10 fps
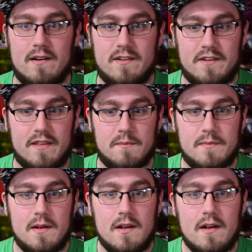energy them.
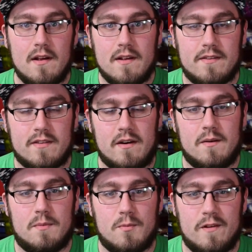
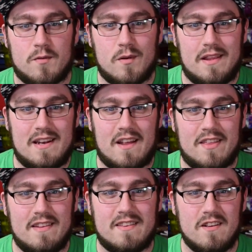So there's really
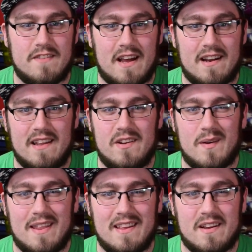nothing Sylveon can do,
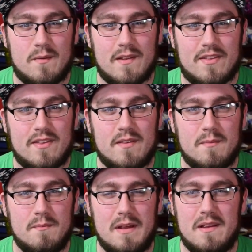I think, with
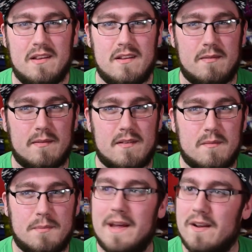me
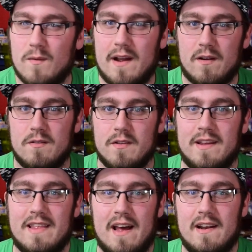playing Oranguru
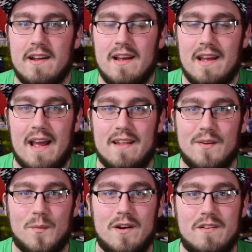like that, and the
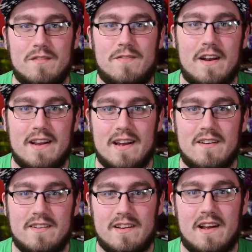one fighting
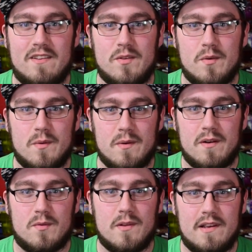energy on Sudowoodo
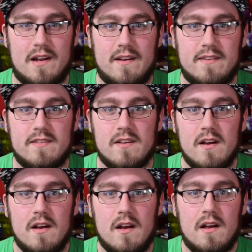is really nice.
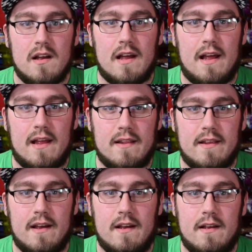And
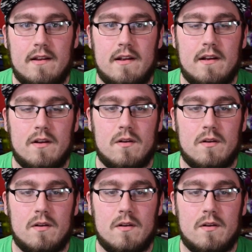then,